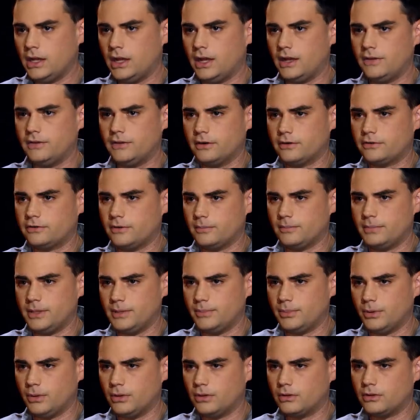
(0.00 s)
Uh, there are some
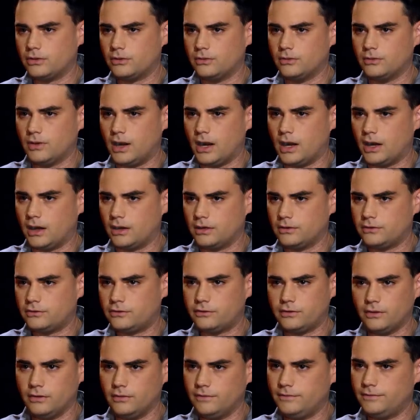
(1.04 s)
people who are
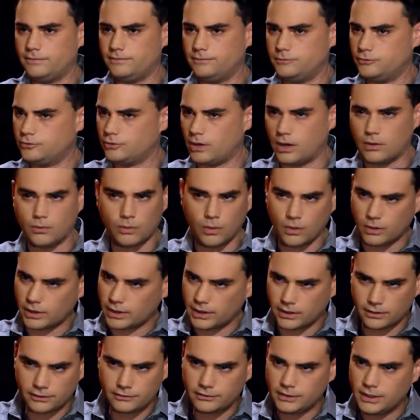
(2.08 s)
still drug
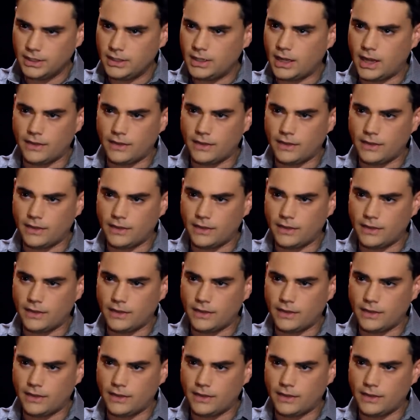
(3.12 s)
warriors.